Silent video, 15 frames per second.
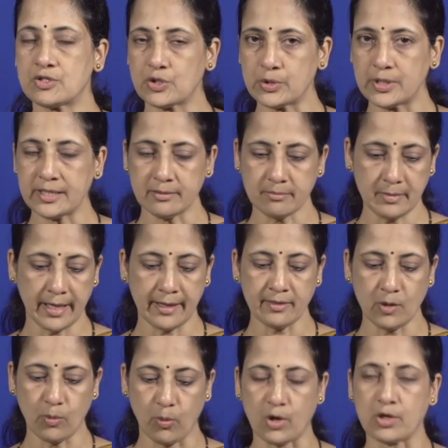sodium
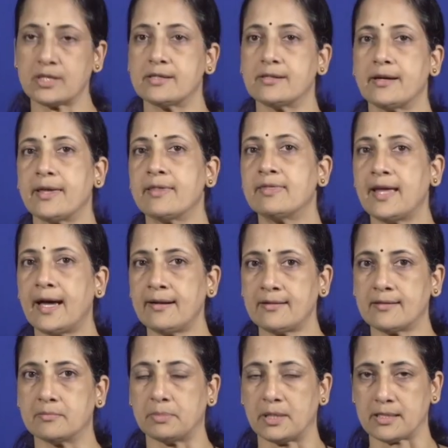in the water in
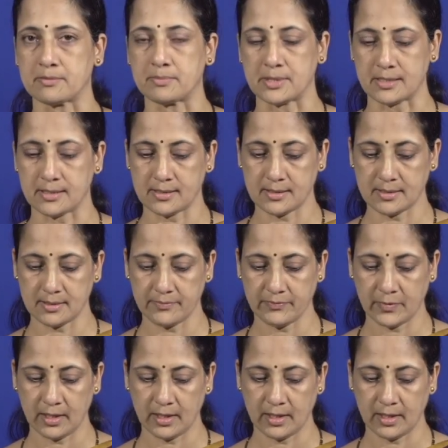that compartment.